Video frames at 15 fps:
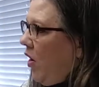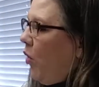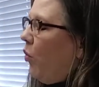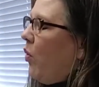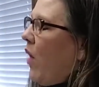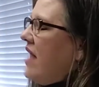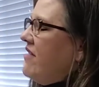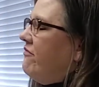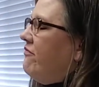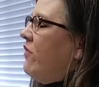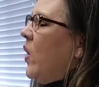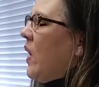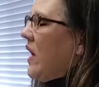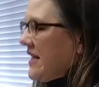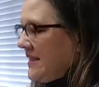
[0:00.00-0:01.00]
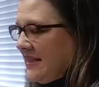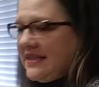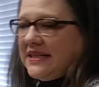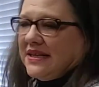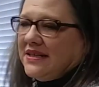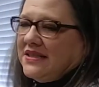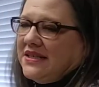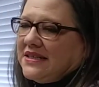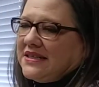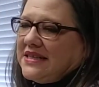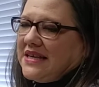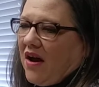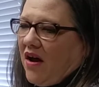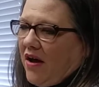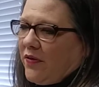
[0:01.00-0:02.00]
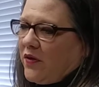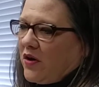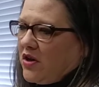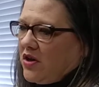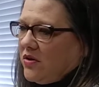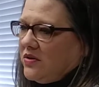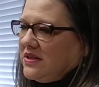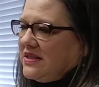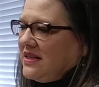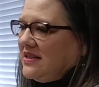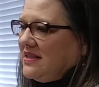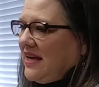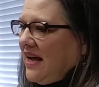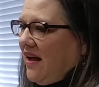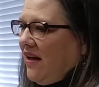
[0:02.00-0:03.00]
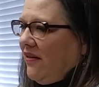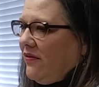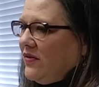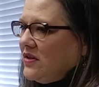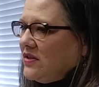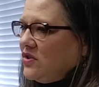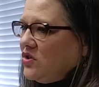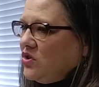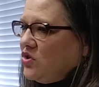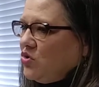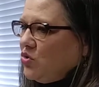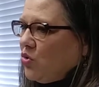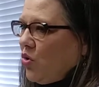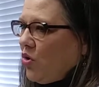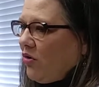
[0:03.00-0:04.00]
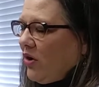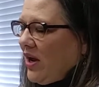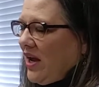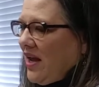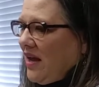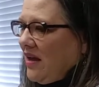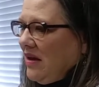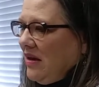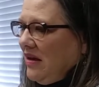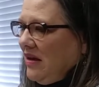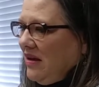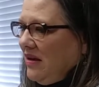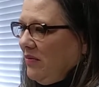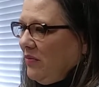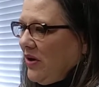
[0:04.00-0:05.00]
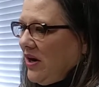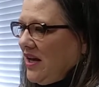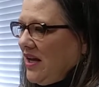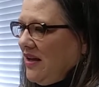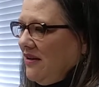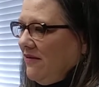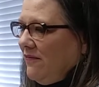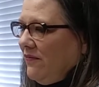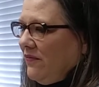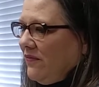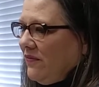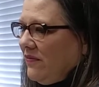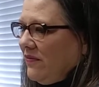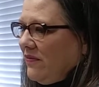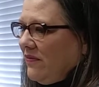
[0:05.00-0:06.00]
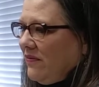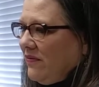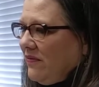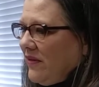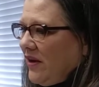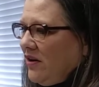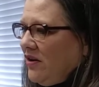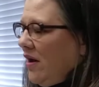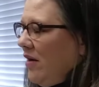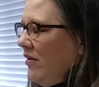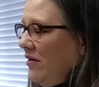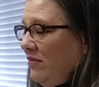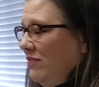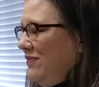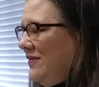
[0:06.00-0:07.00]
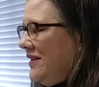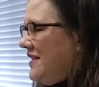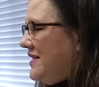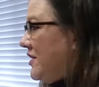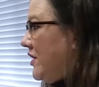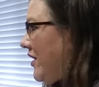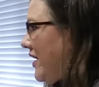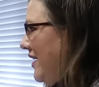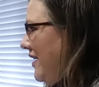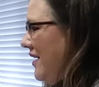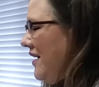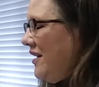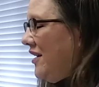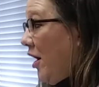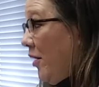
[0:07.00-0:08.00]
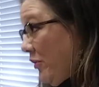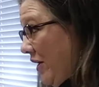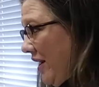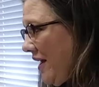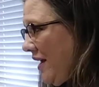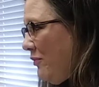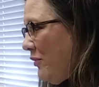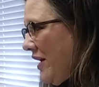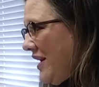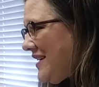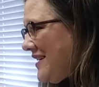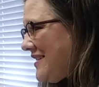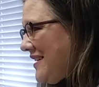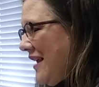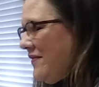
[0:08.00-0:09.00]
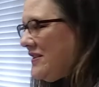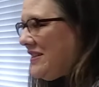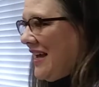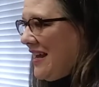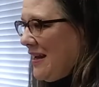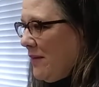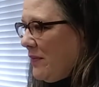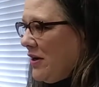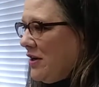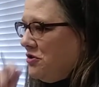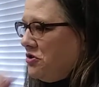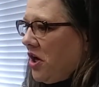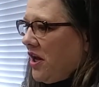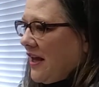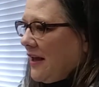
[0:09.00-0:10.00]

What voice does the author use to tell the story? Brady? Not Brady. Brady does not have his hand up. Johnny?